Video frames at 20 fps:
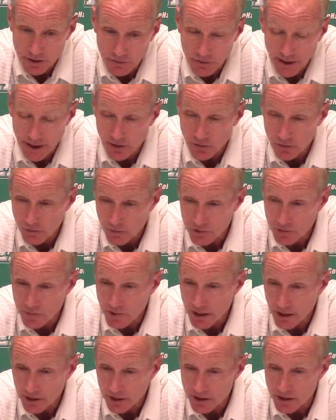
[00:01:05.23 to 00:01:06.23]
We had numerous
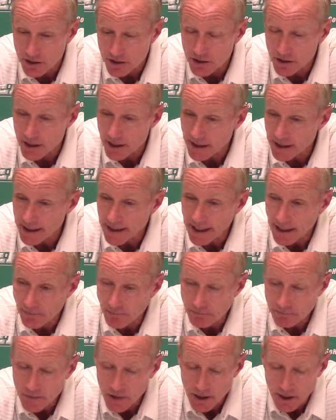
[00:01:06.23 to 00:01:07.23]
penalties in the kicking game,
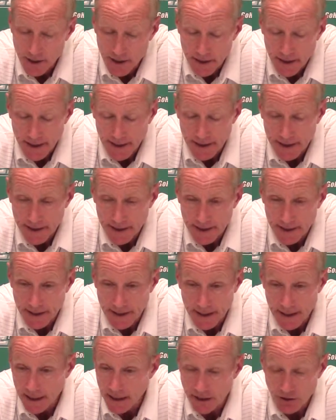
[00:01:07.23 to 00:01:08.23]

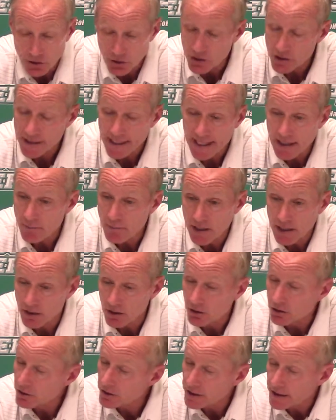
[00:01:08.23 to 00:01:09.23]
and you just can't beat a
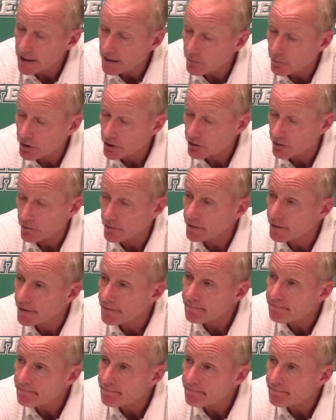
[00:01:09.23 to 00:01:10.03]
good team when you're doing that.